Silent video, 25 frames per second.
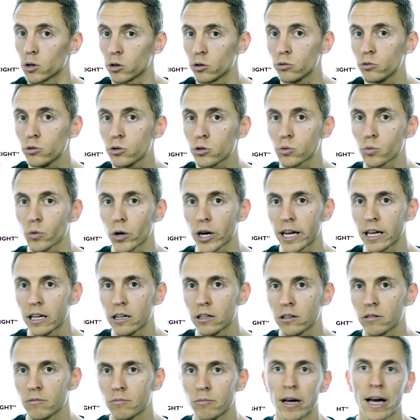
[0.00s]
lose
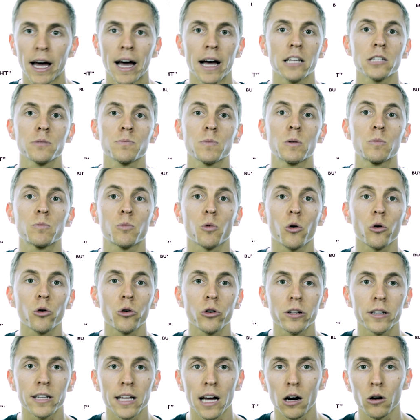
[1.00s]
weight has been
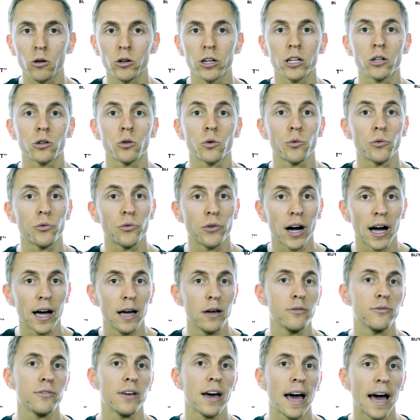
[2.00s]
broken down into
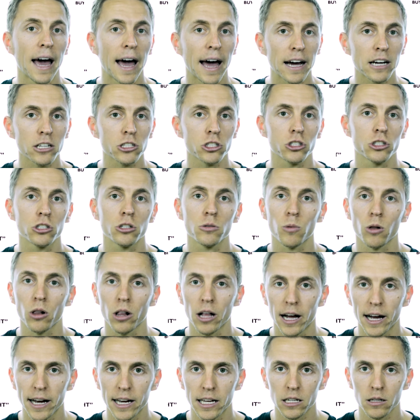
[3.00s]
5 actionable
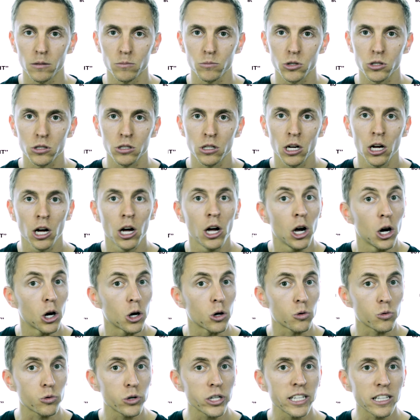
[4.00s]
items.
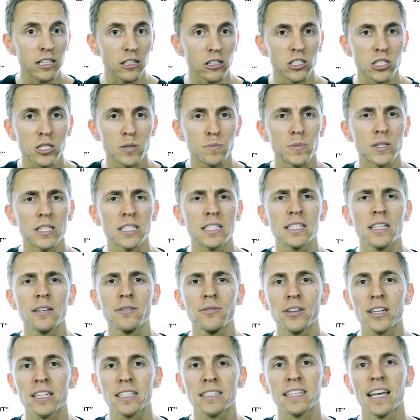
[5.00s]
Real,
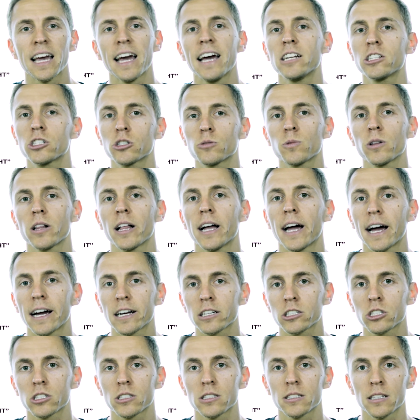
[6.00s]
specific, tangible
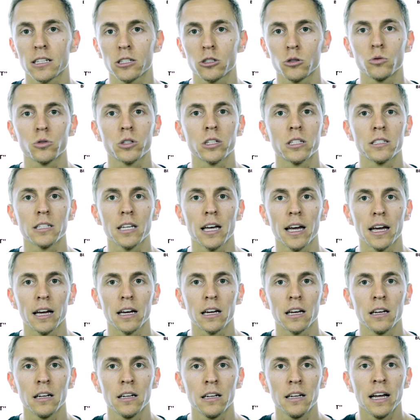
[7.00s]
actions that you can
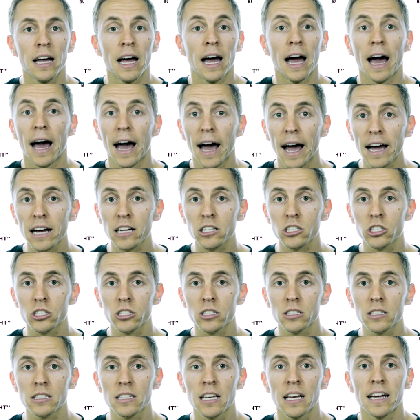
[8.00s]
take.
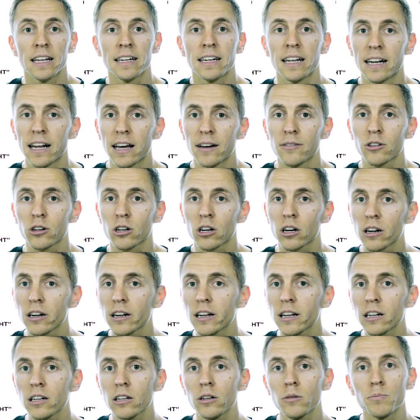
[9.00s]
Actions that have a
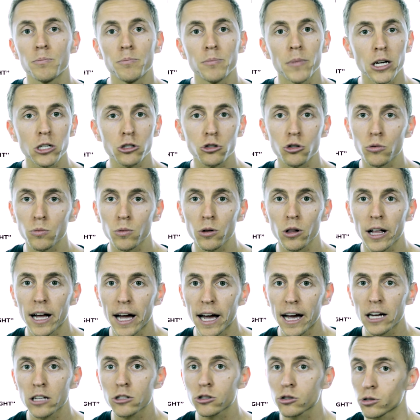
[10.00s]
clearly measurable
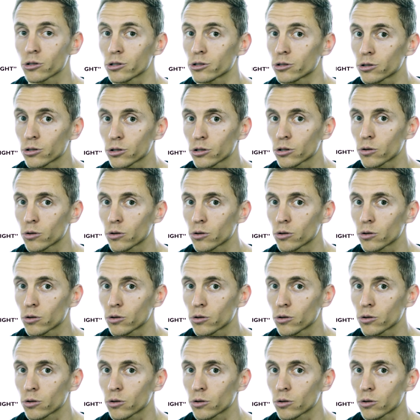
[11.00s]
answer to the